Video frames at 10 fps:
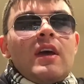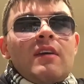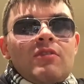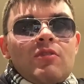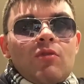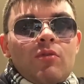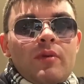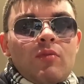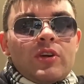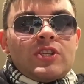if you've all
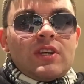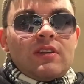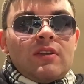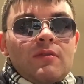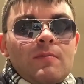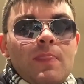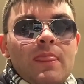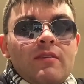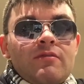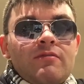been watching,
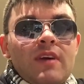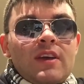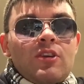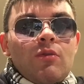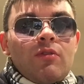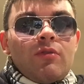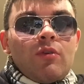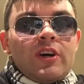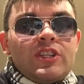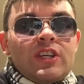thank you all for
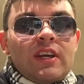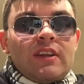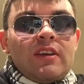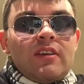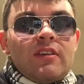watching.